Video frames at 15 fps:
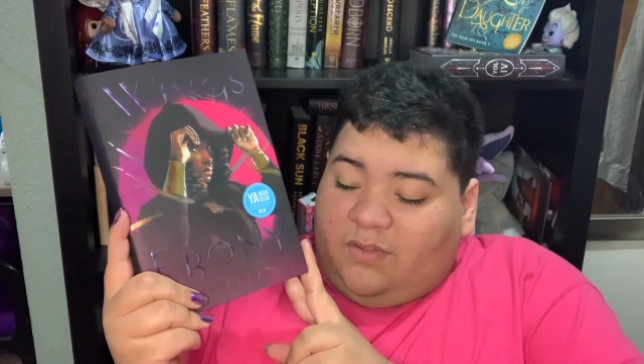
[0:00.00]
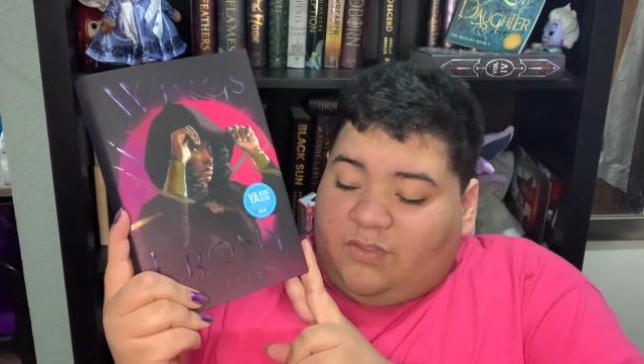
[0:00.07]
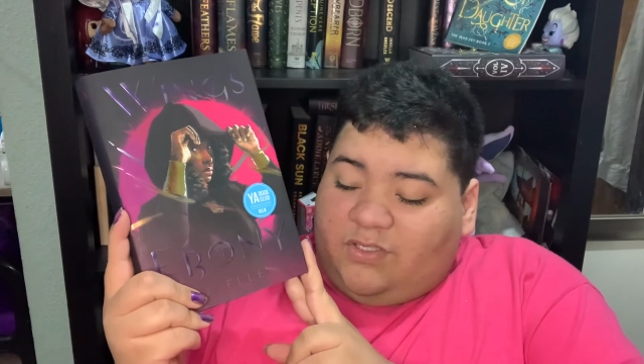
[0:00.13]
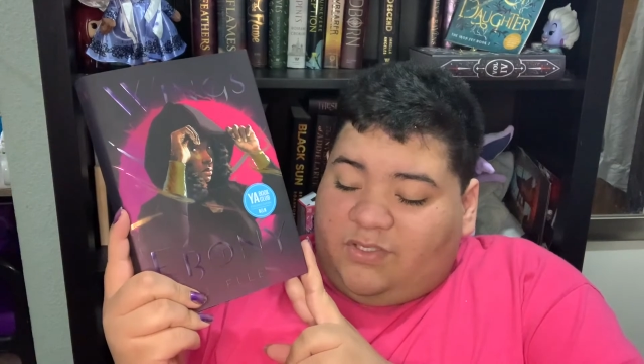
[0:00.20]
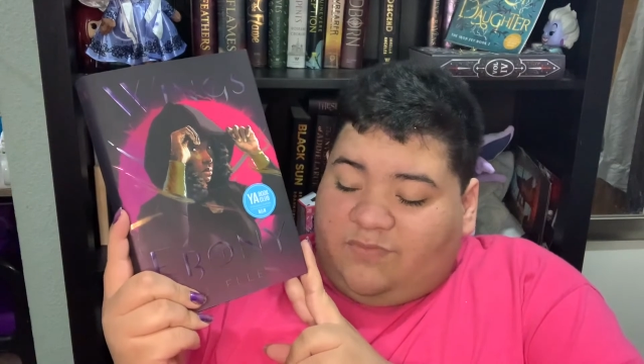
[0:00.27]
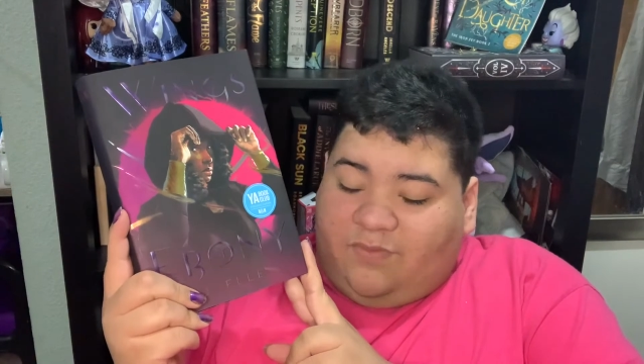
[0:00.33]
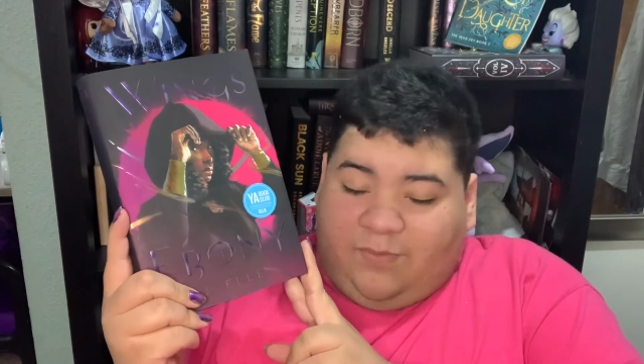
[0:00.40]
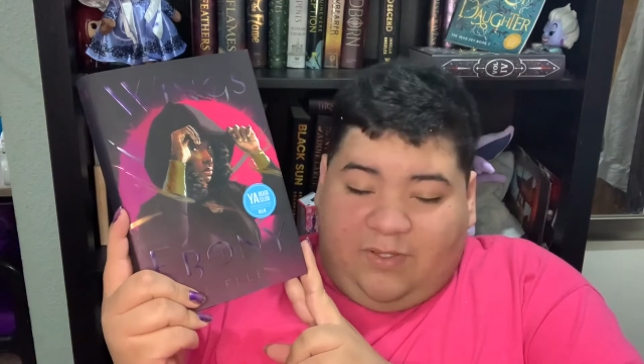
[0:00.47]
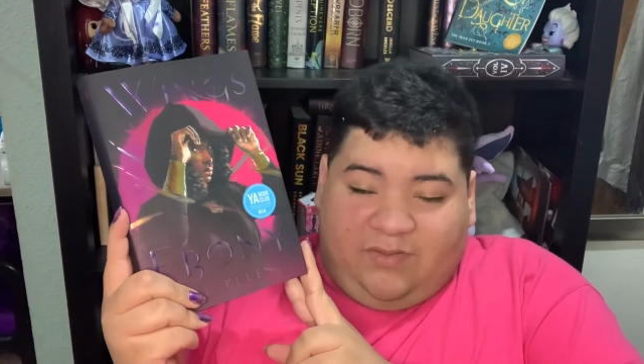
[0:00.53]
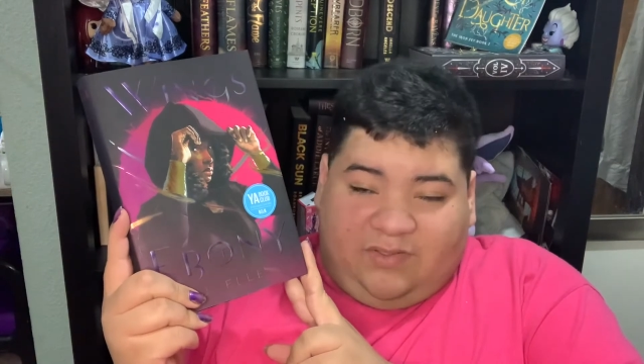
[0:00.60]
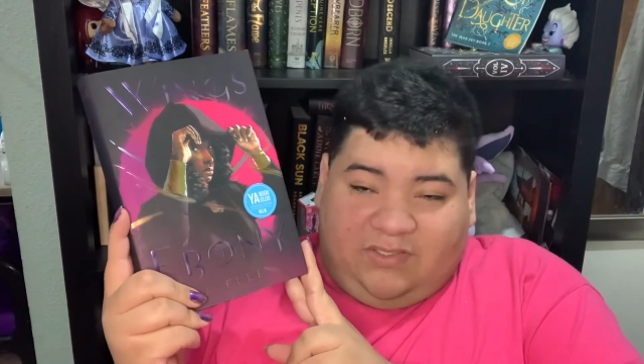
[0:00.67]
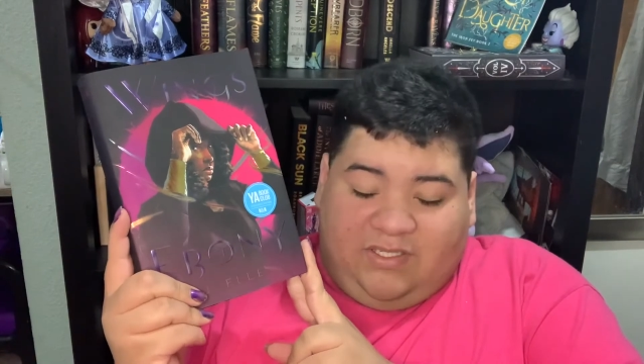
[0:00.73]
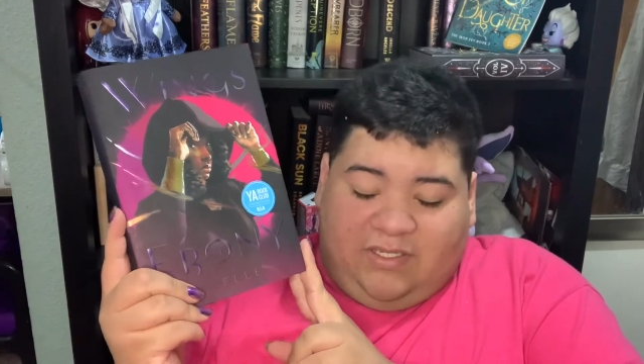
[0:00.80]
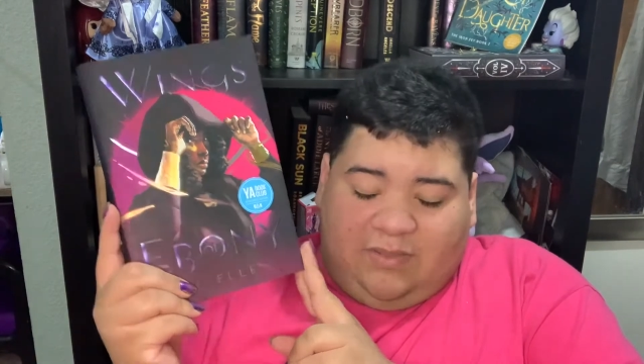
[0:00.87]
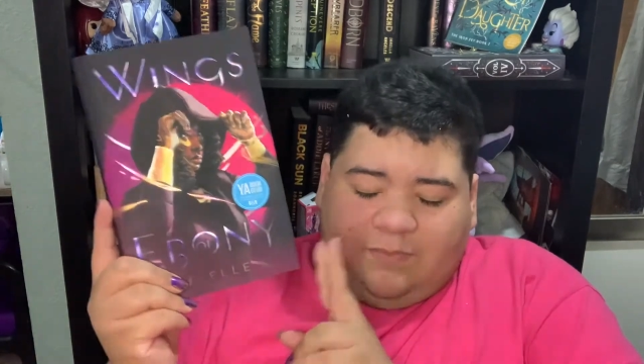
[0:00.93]
she's from
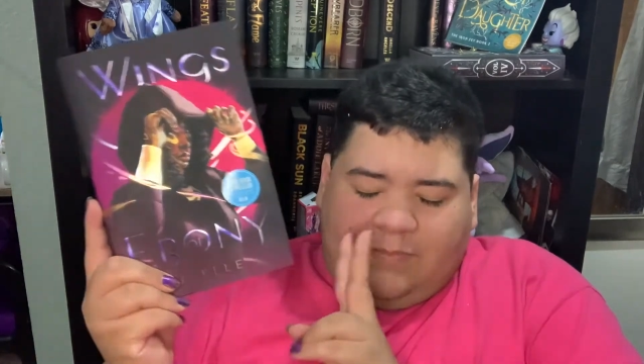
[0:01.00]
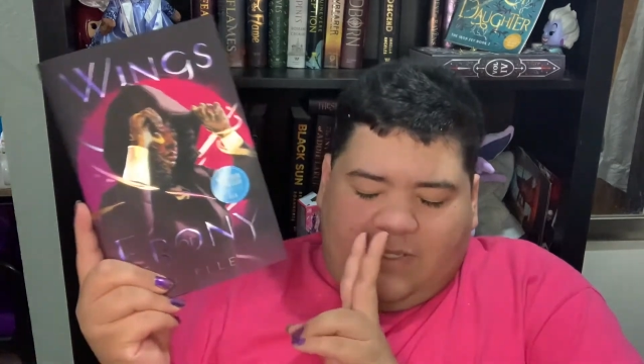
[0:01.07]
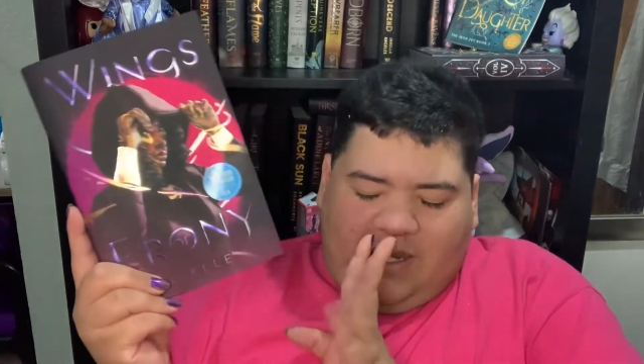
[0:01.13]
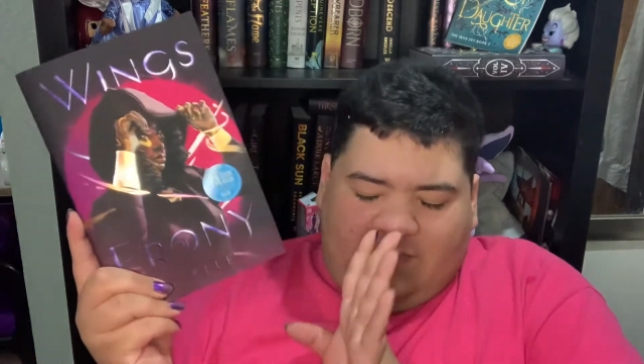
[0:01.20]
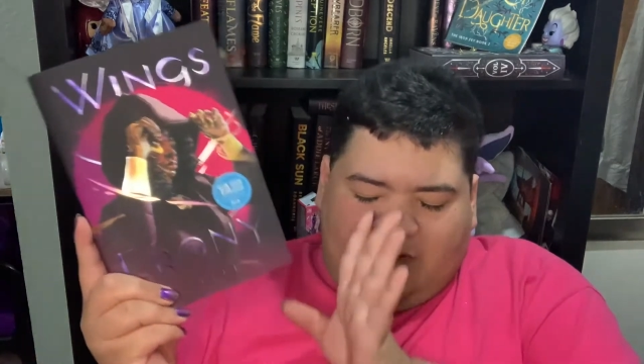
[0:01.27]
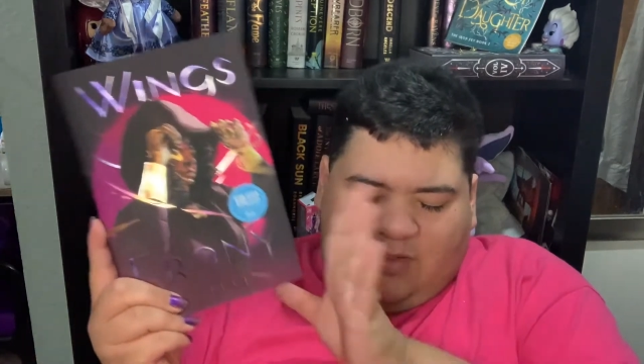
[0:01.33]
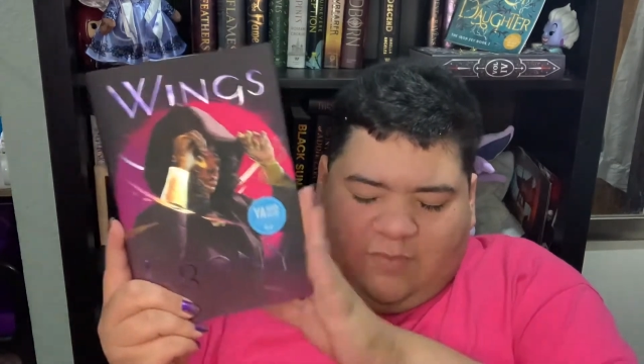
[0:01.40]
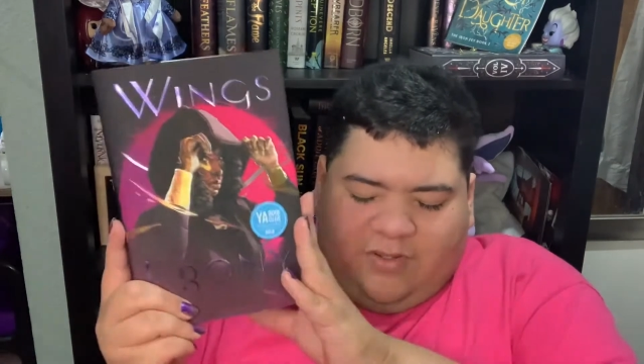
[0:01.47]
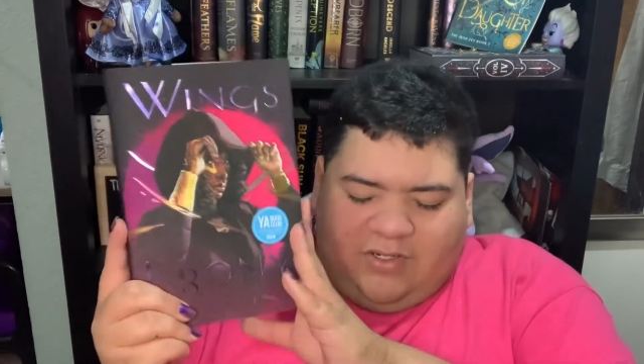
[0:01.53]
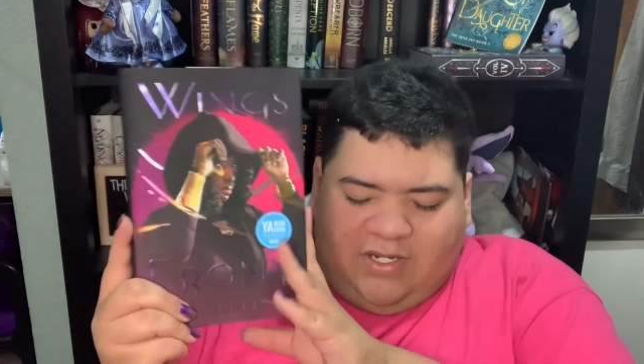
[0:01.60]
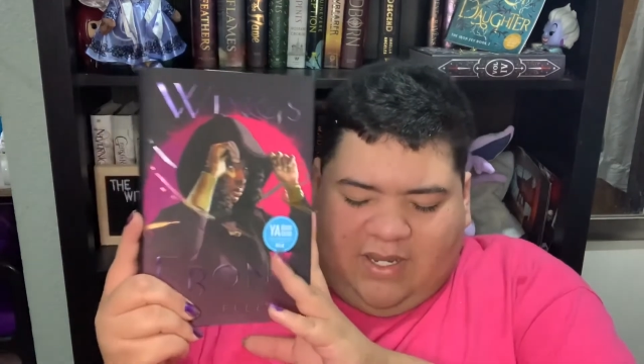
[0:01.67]
Houston. But after her mother